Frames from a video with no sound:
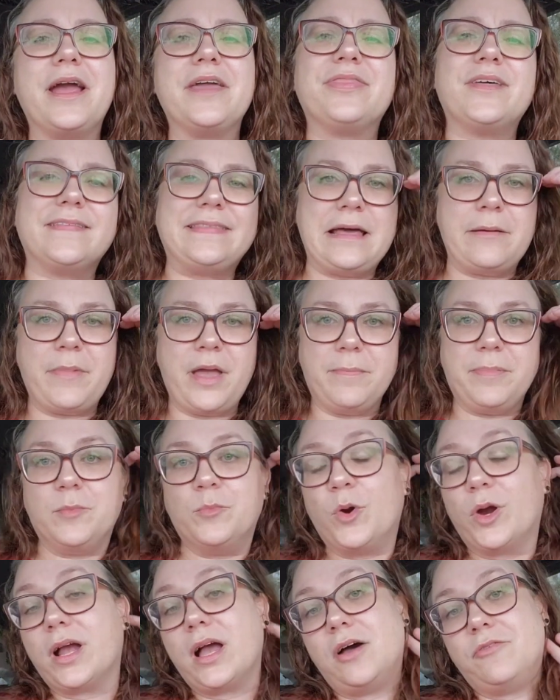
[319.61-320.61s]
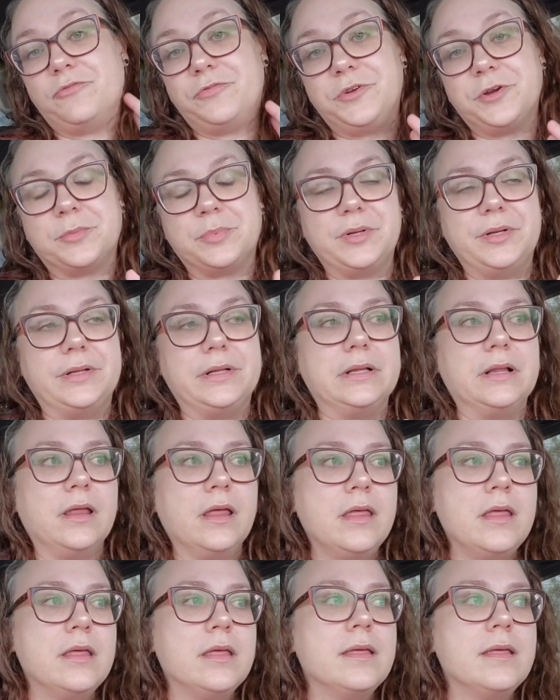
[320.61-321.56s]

I thought that might be more comfortable.